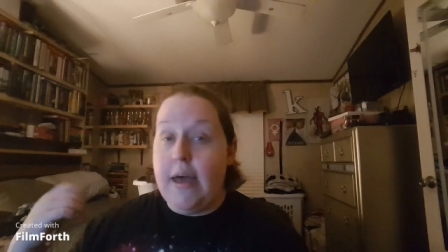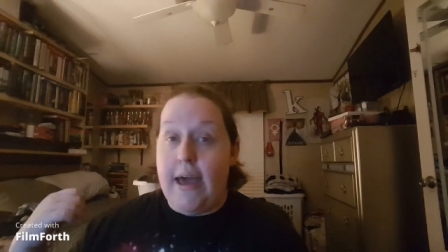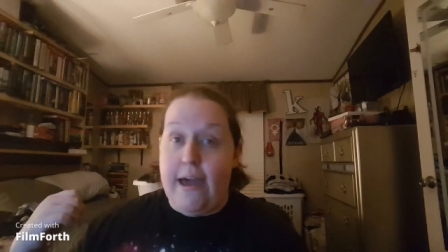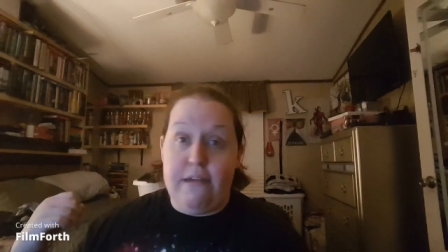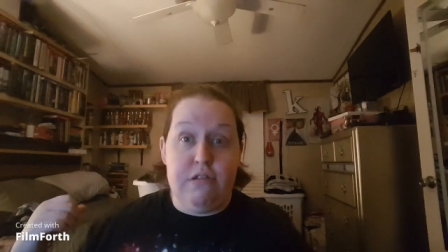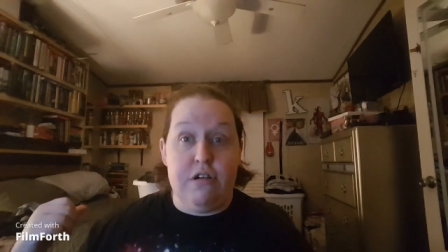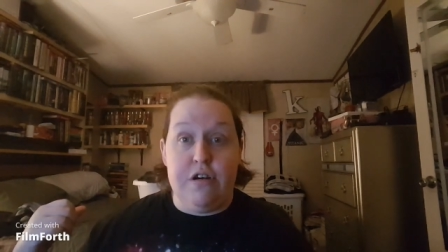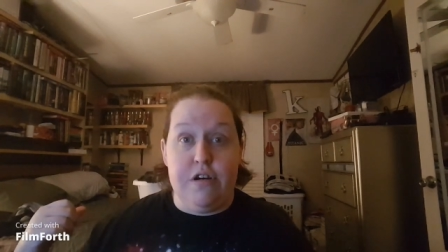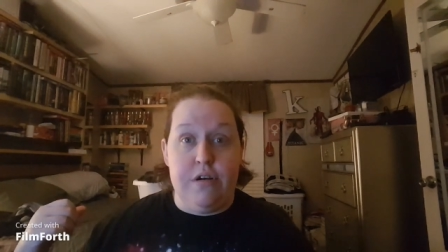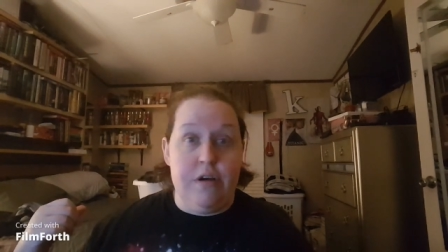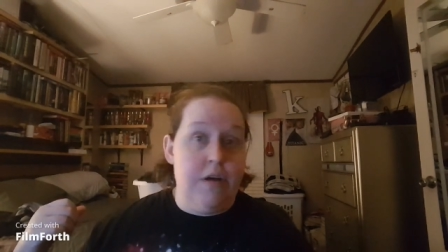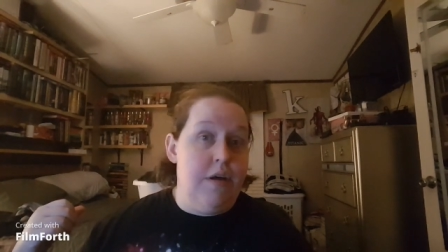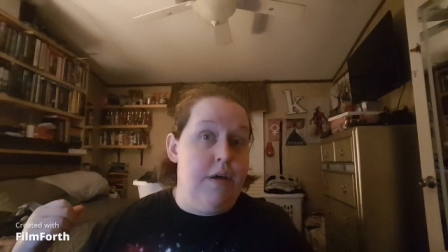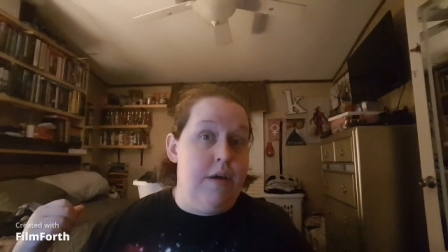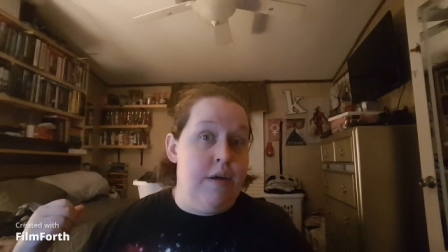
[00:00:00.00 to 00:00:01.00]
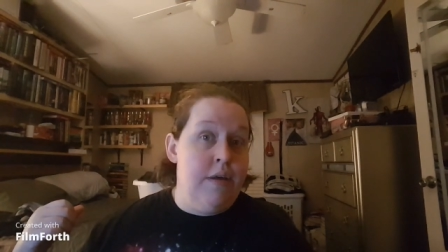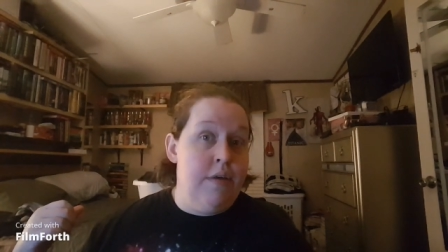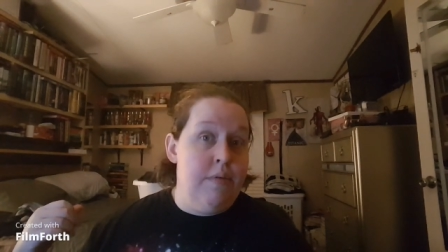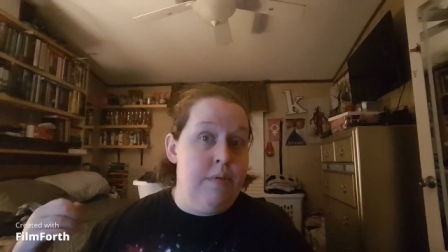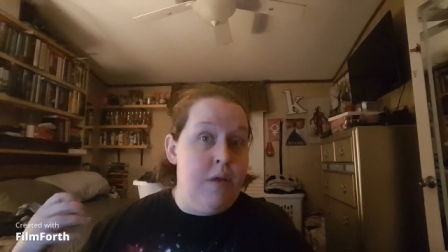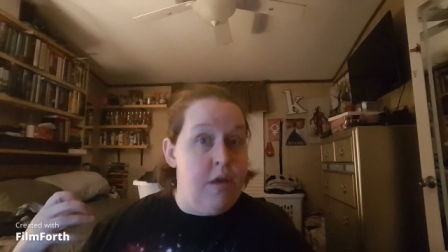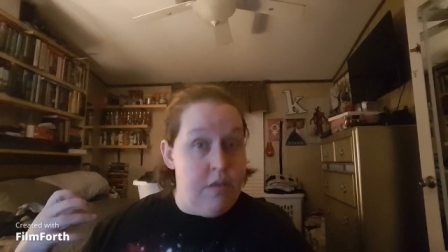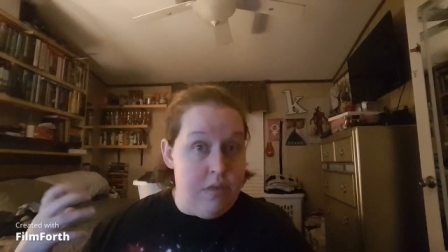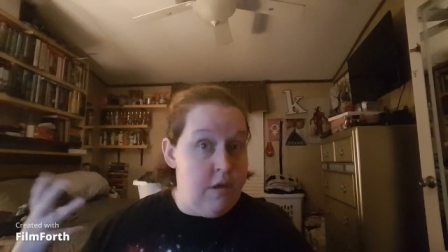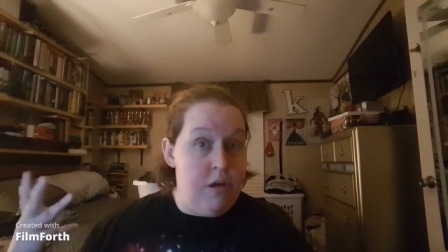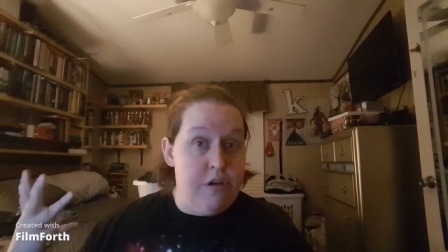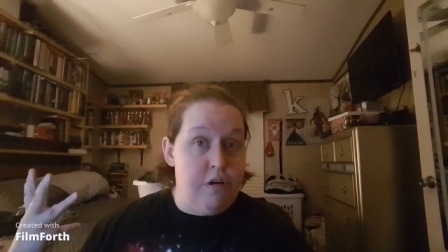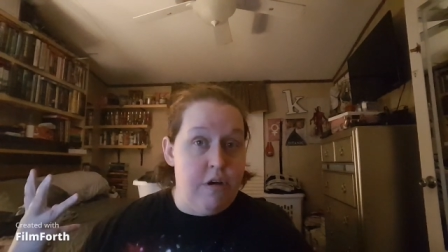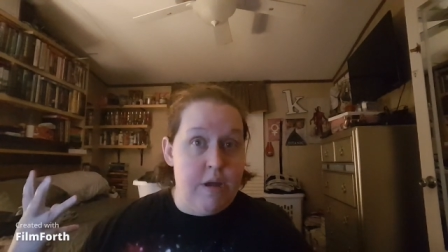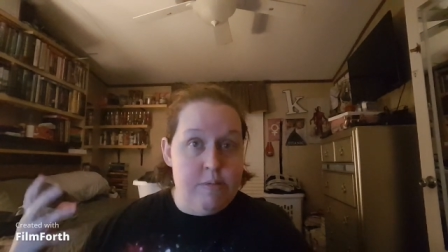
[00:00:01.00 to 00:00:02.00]
after uh, the
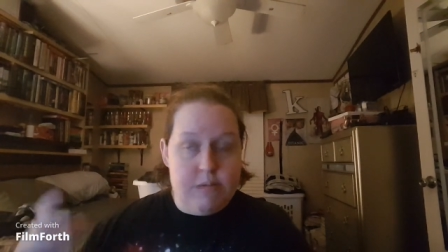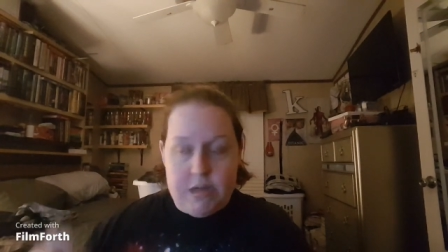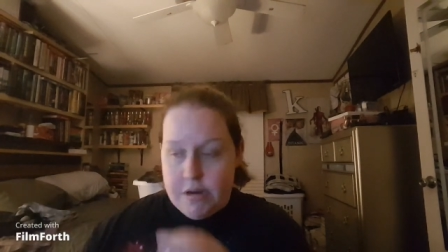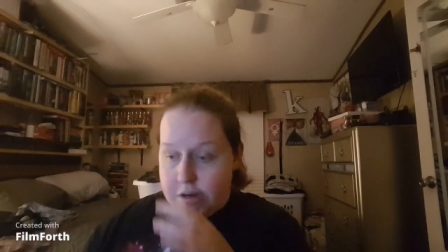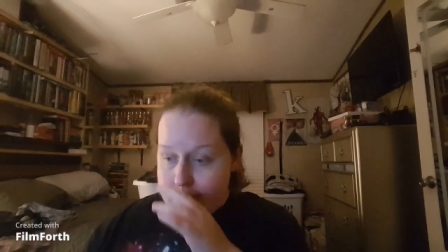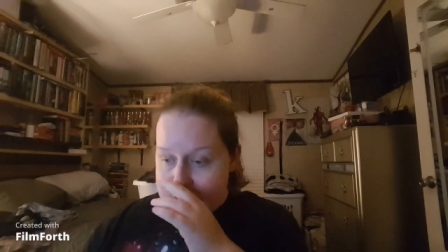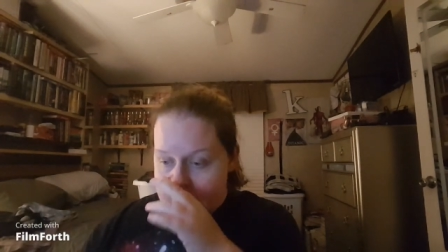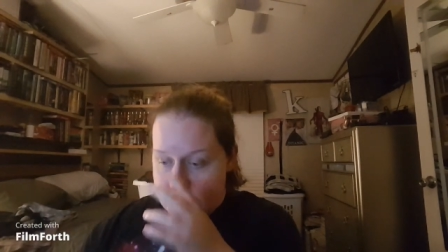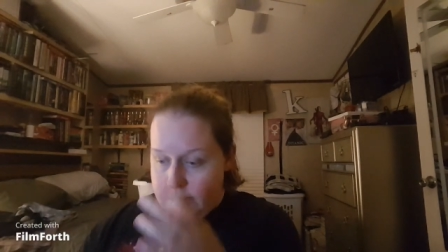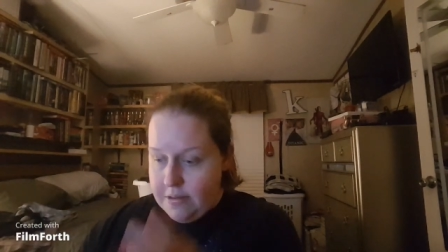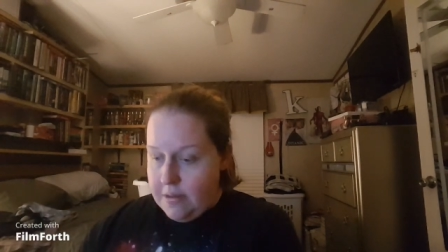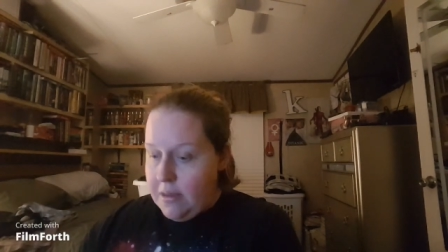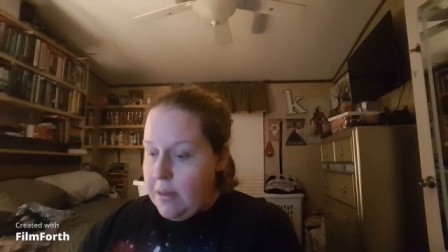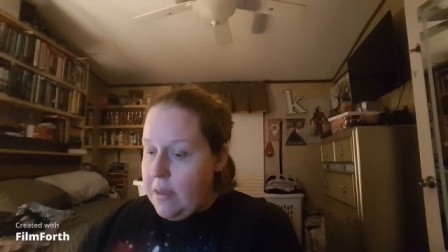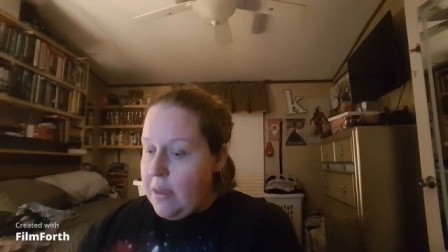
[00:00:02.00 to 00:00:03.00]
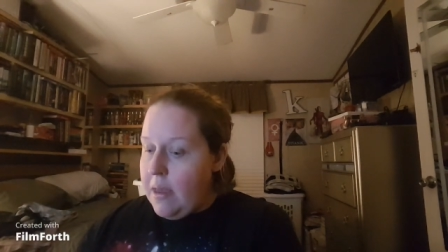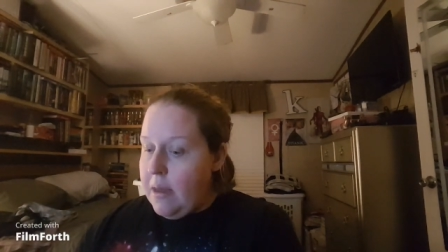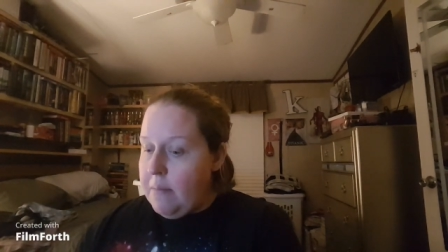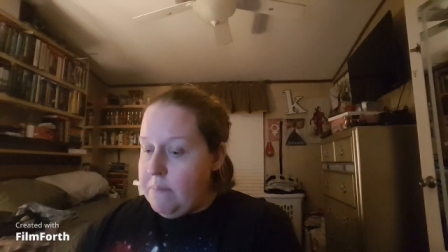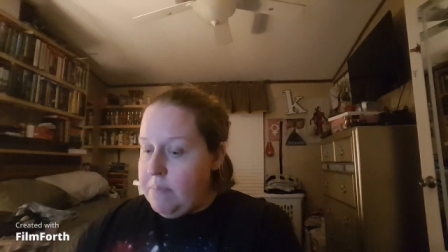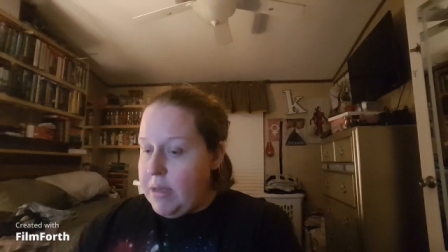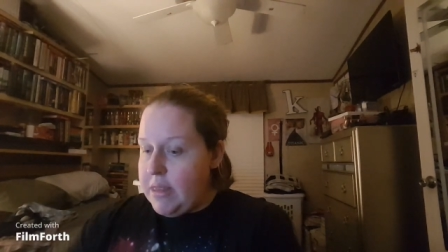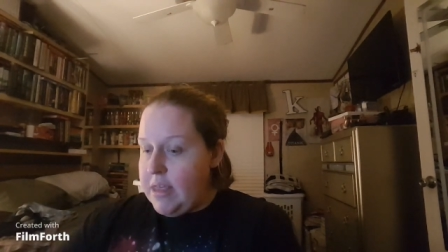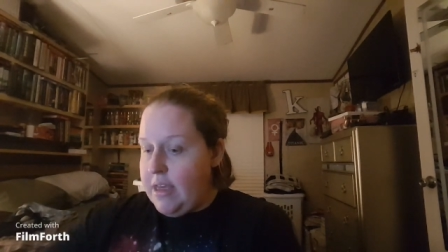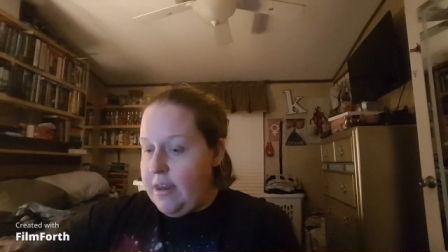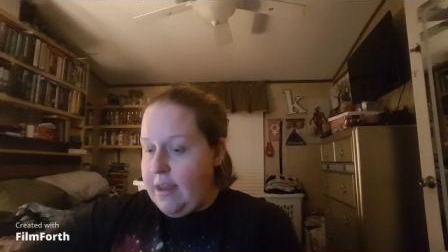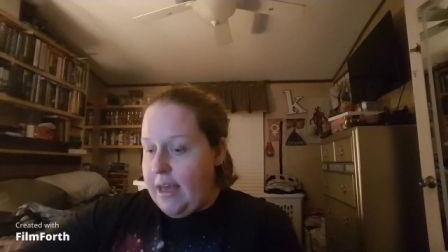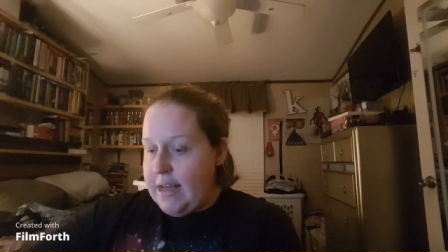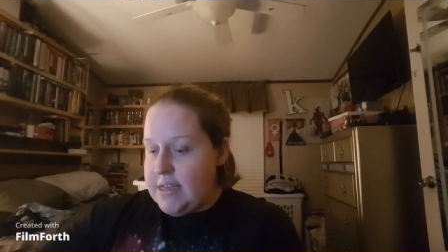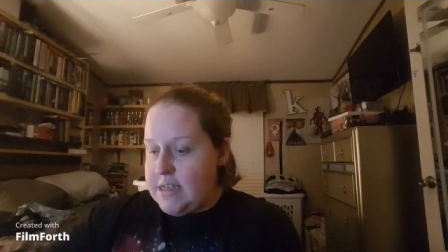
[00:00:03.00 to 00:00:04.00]
Hunger Games series. But then I